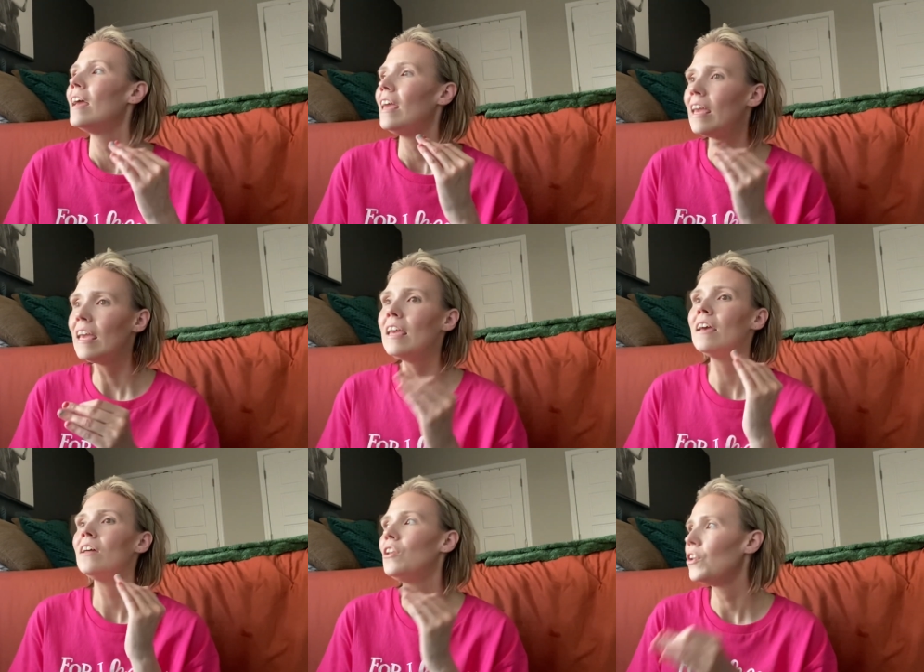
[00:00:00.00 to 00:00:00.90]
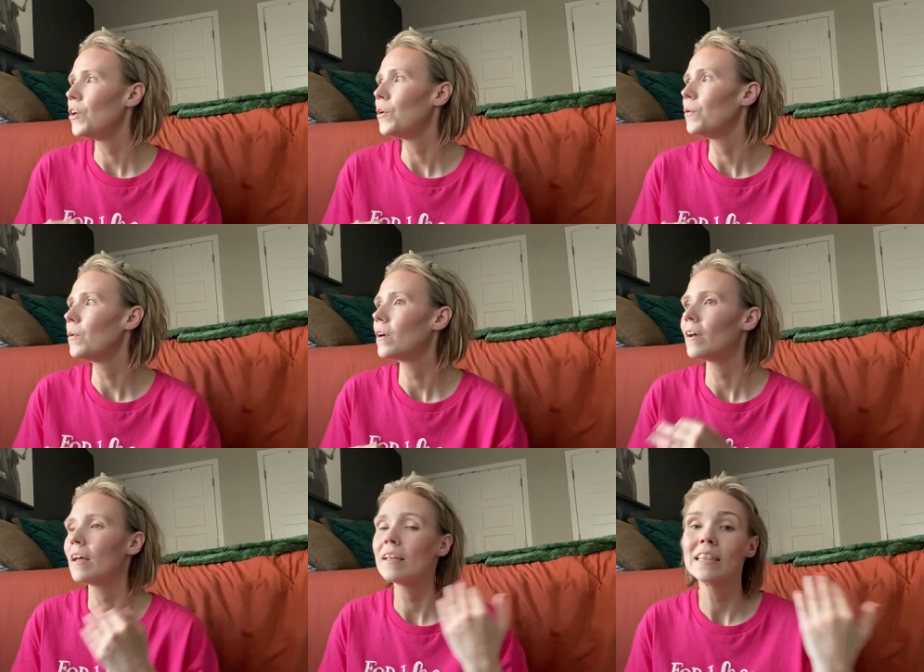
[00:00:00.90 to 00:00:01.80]
He knew.
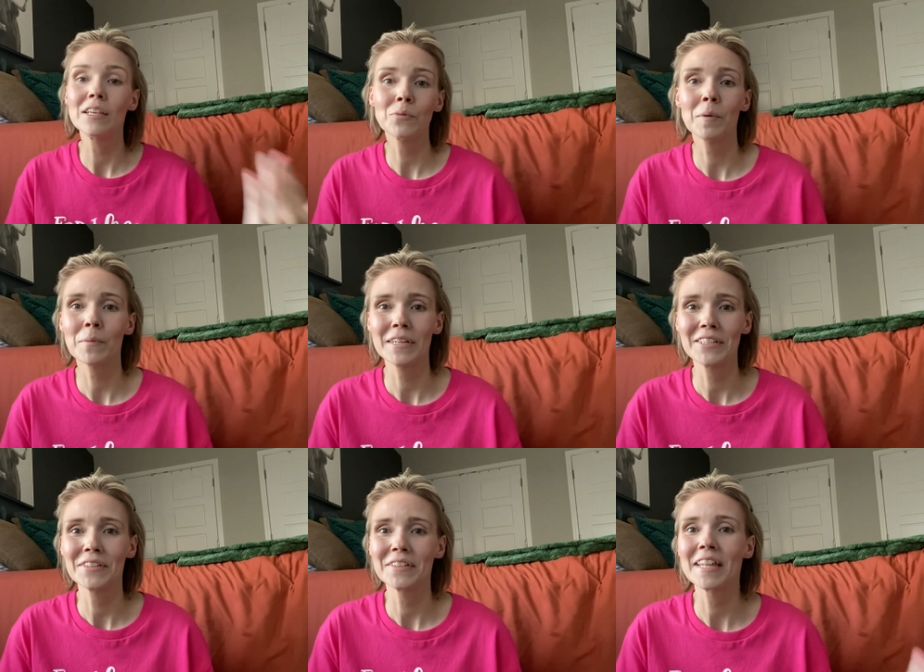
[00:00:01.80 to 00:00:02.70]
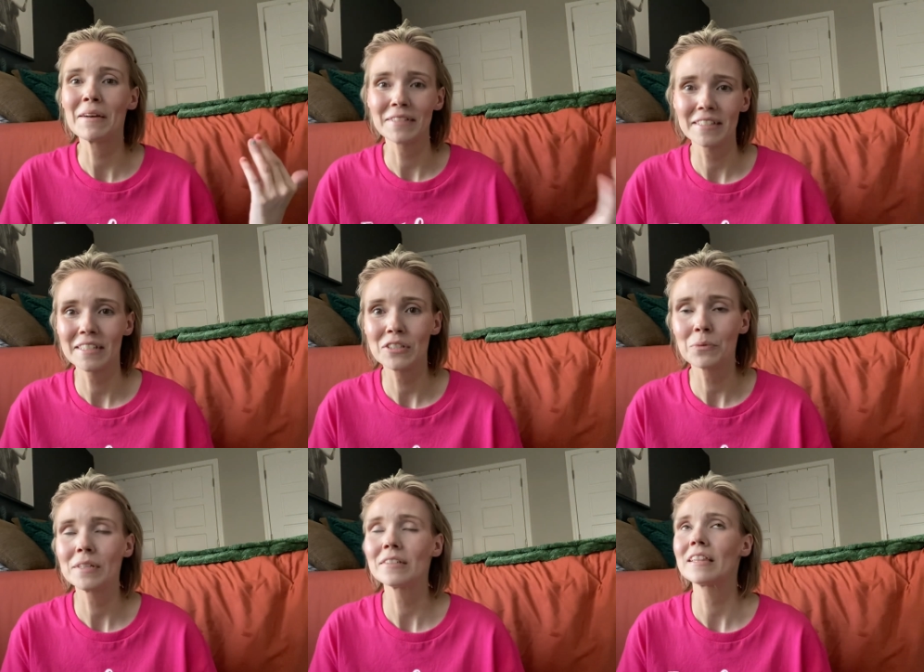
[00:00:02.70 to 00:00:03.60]
This one preacher that I was listening to
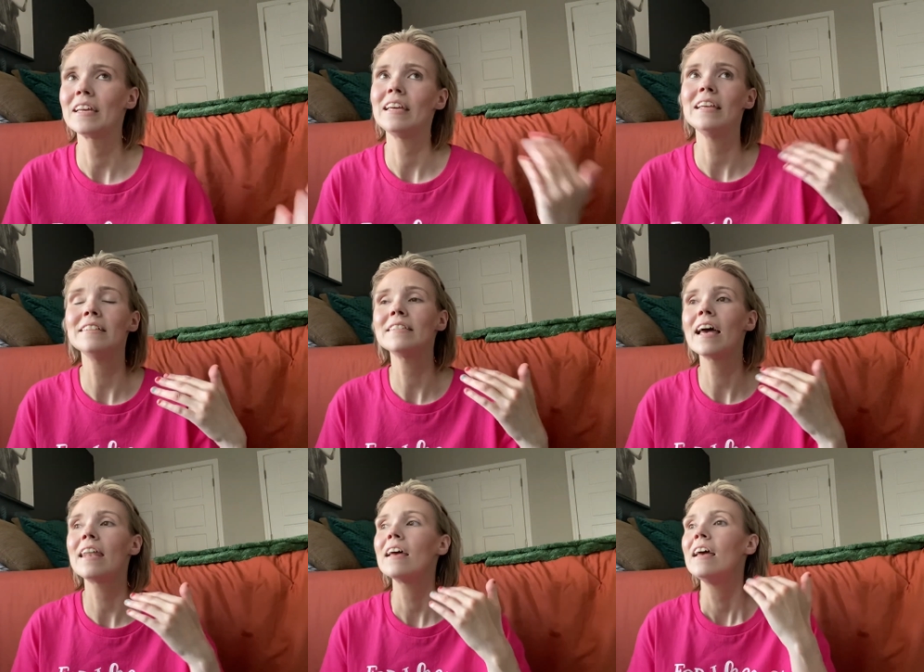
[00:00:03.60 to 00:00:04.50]
recently, he said